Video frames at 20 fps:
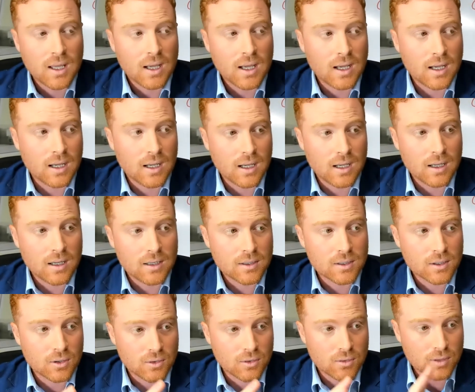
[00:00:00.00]
uh,
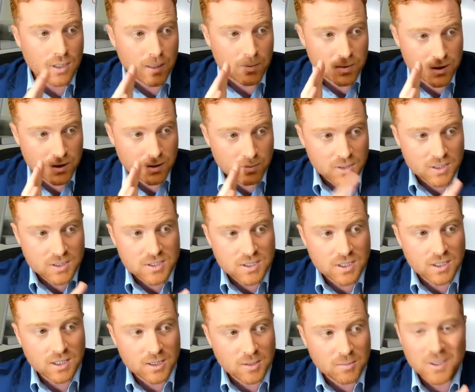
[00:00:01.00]
you know, up in the big
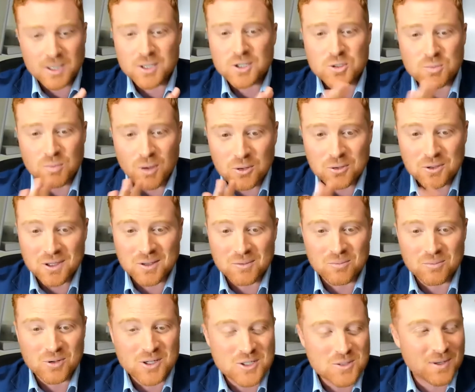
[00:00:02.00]
city in the big smoke in
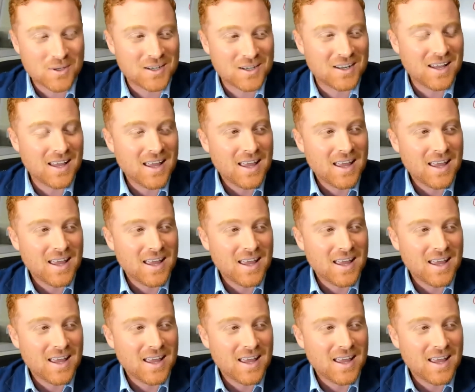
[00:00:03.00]
Brisbane.